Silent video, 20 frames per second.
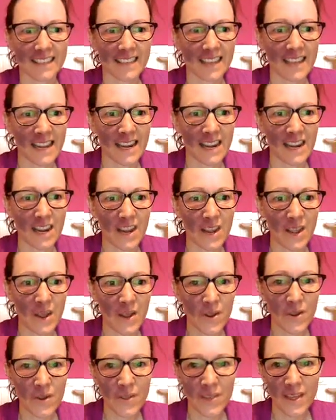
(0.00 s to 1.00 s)

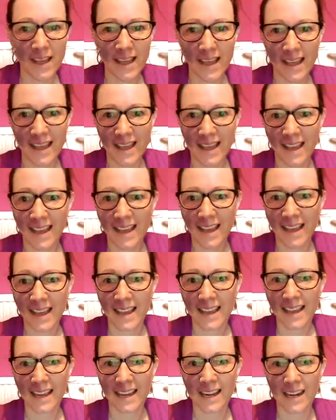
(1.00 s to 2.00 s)
Hello
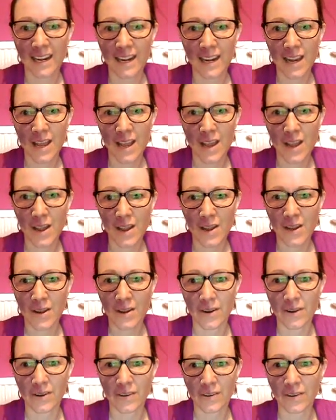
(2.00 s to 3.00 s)
there,
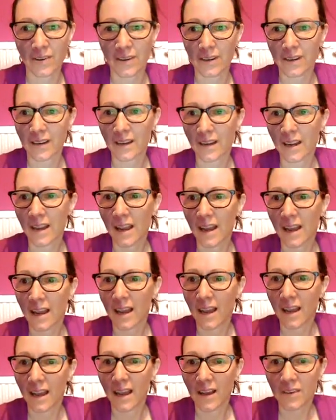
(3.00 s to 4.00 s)
hello.
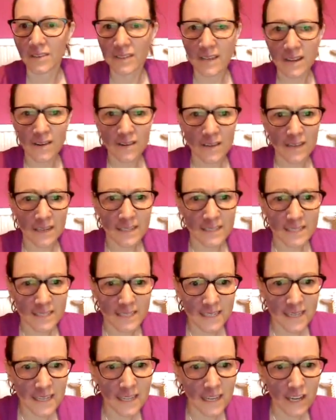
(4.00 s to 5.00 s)
I now can
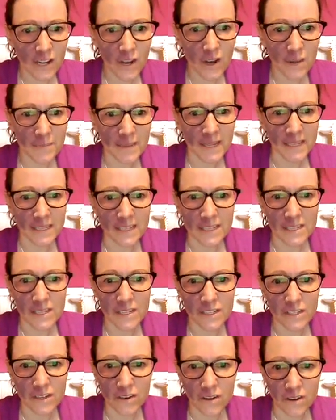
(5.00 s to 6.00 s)
see the
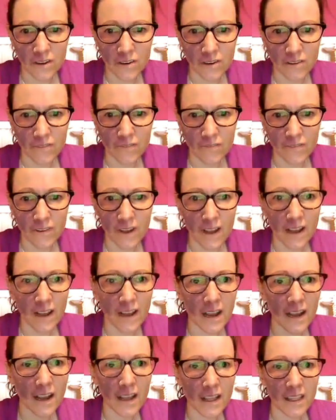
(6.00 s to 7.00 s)
comments of
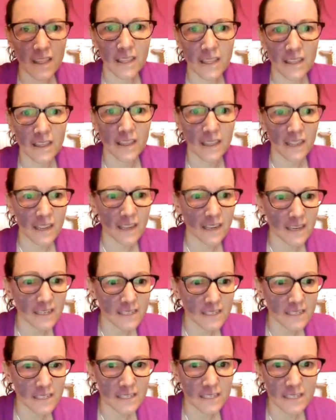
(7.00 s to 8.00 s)

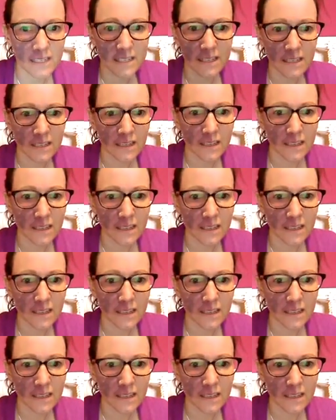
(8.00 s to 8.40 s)
these.